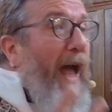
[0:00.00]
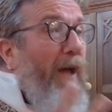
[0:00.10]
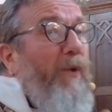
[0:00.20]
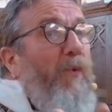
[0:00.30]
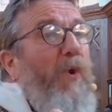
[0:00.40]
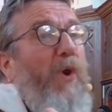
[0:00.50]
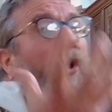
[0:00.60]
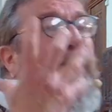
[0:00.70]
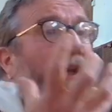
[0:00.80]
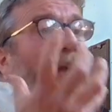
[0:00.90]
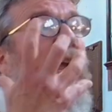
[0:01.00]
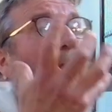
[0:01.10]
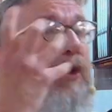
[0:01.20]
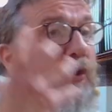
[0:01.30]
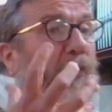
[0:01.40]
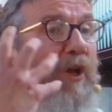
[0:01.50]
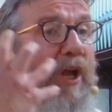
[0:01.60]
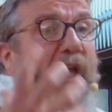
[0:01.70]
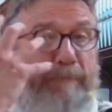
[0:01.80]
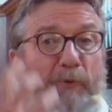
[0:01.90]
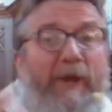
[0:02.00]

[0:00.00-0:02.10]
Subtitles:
the world that you guys bring